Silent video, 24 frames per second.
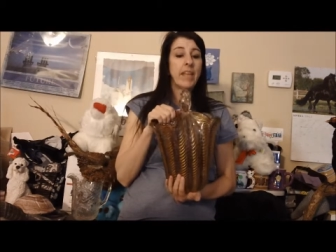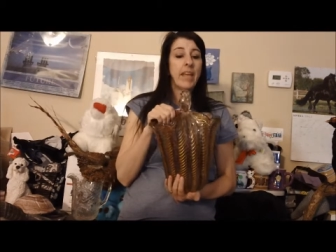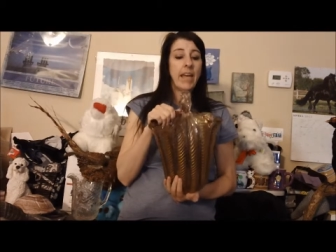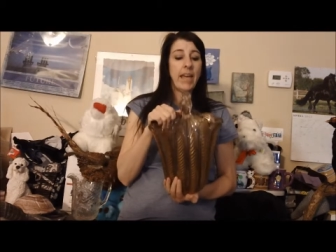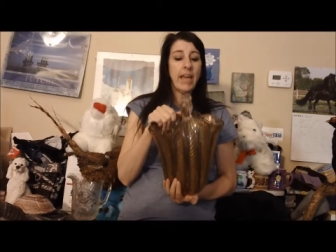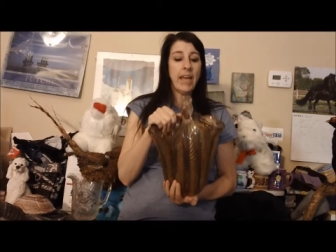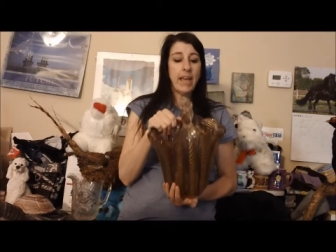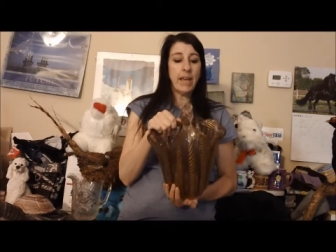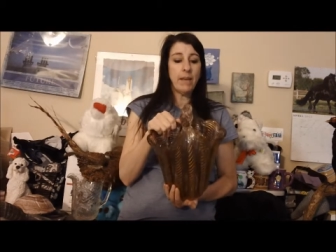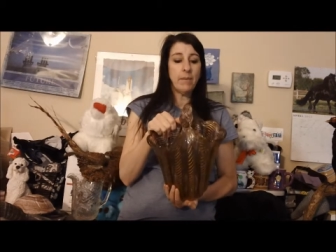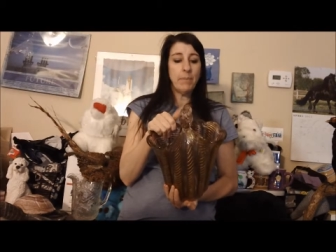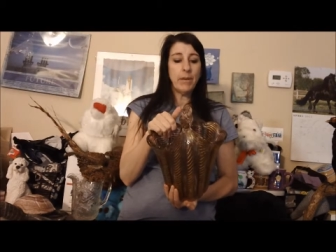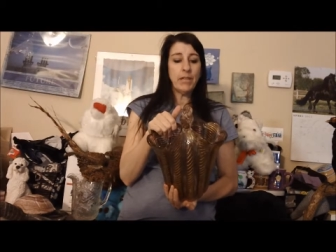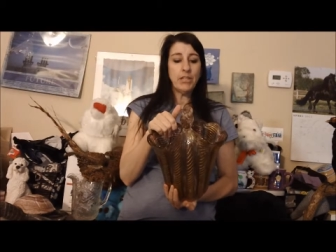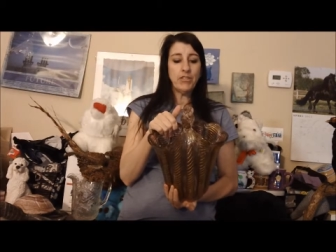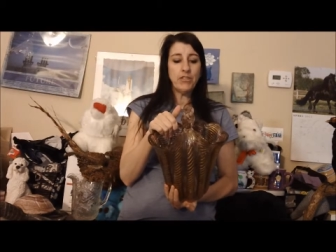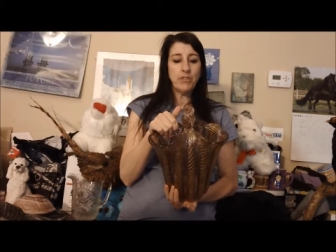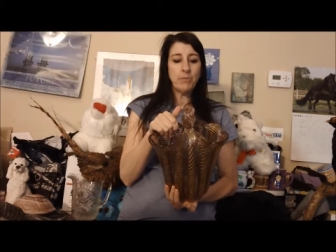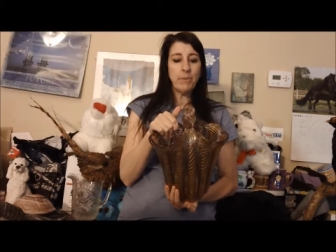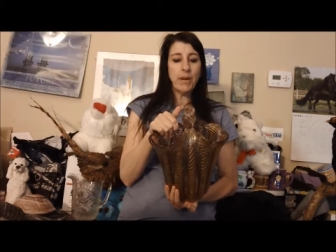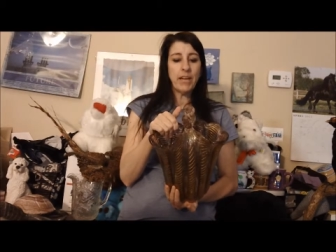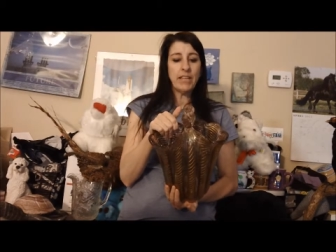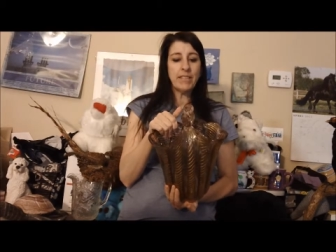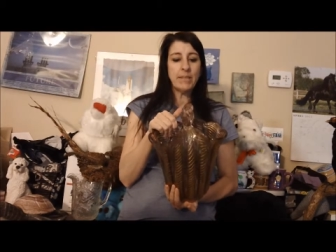And much
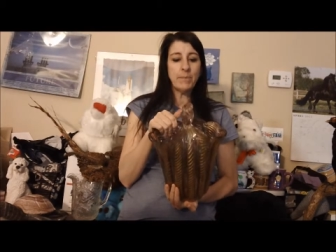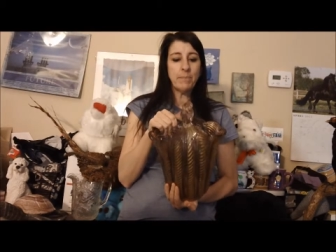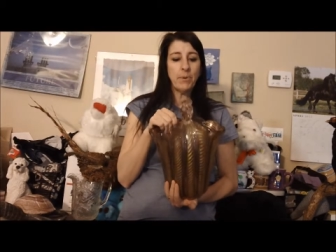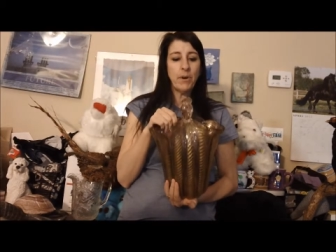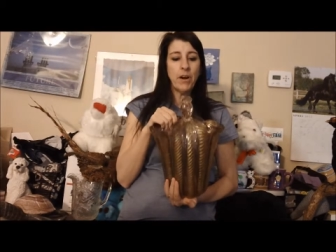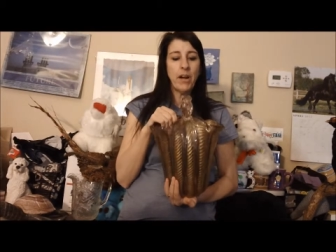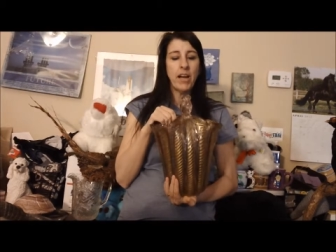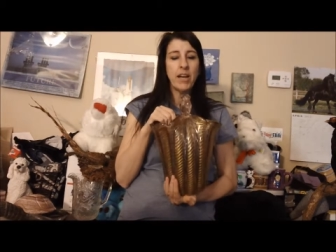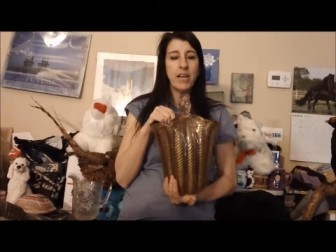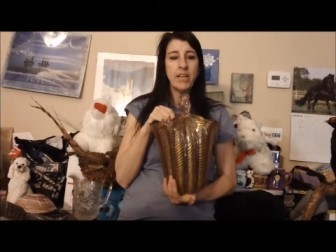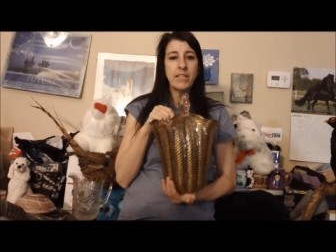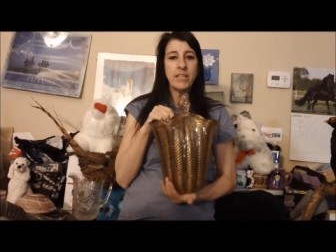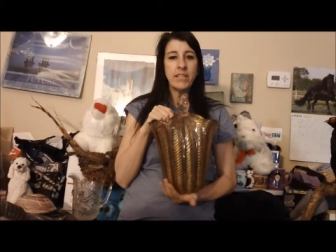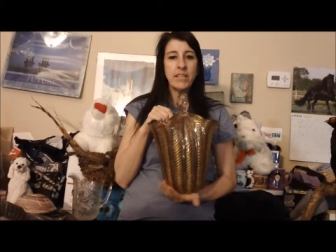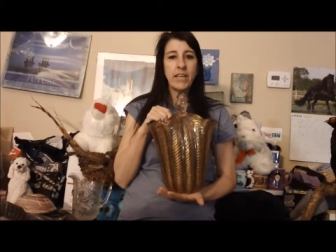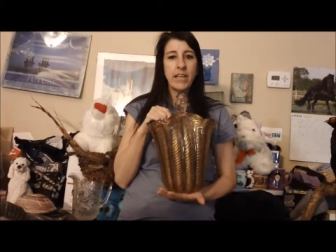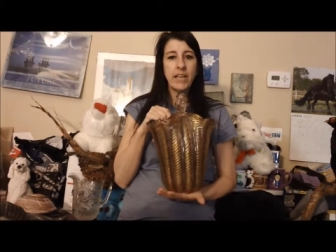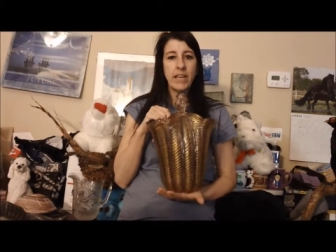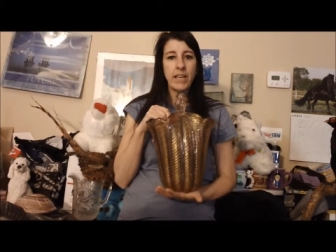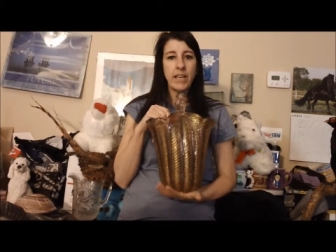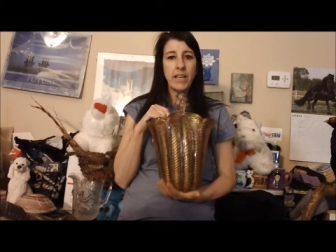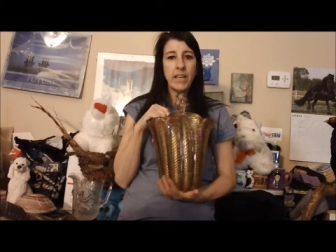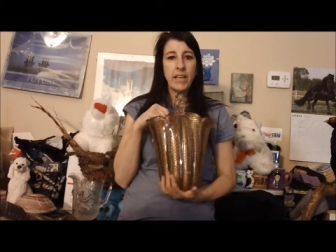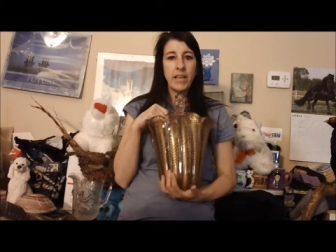to my surprise,
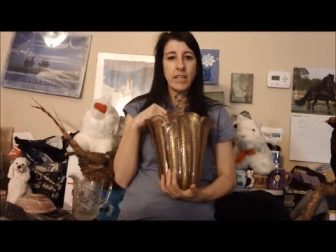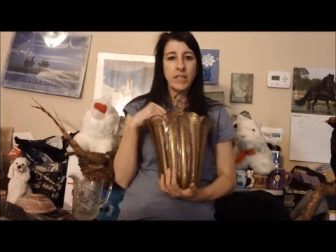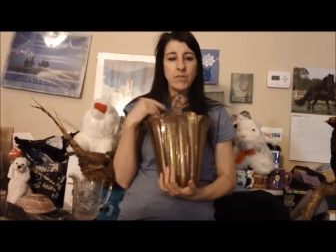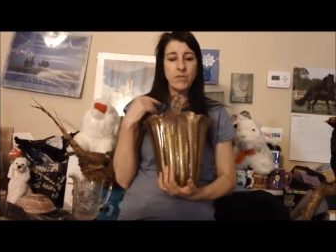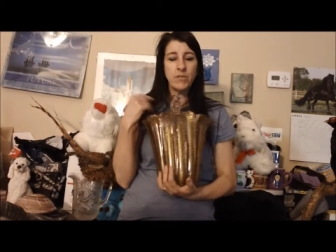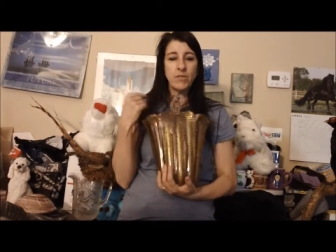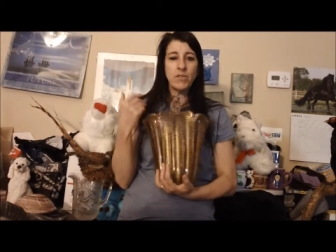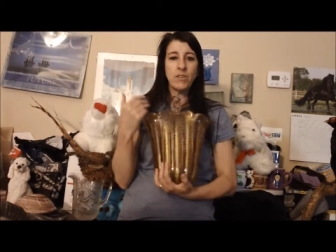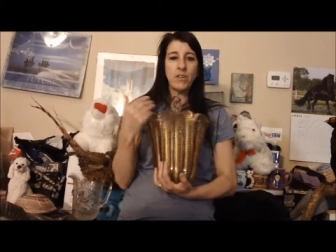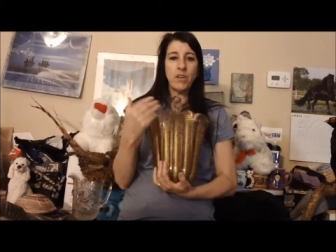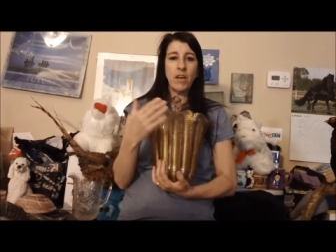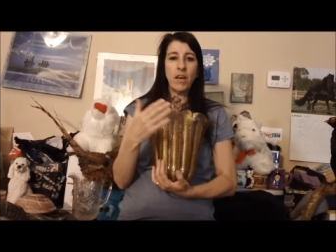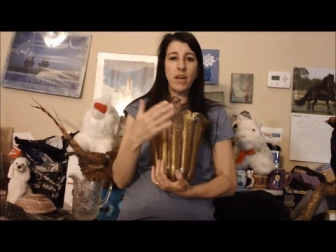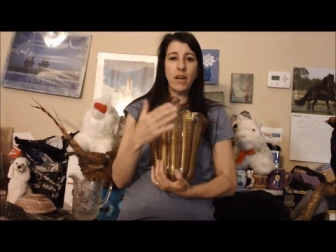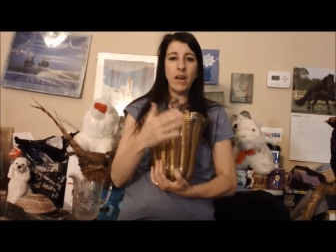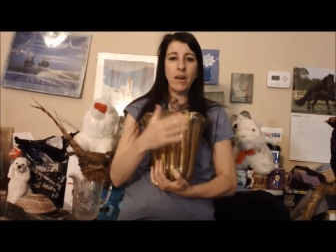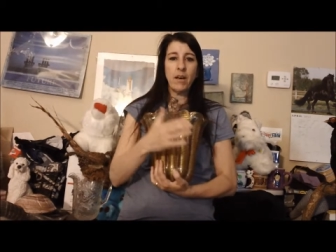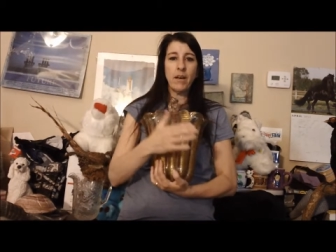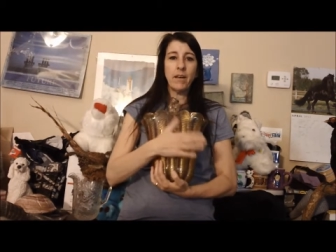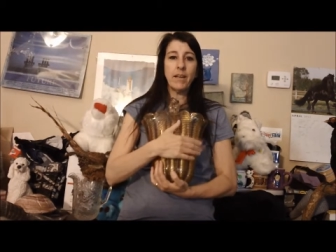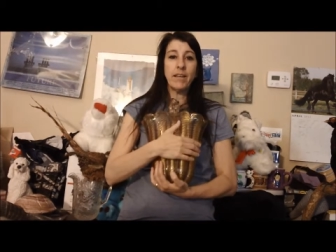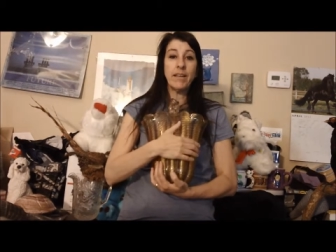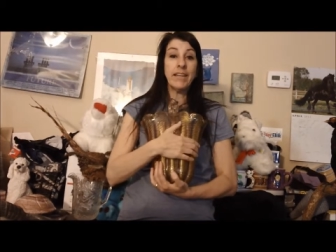it's uh,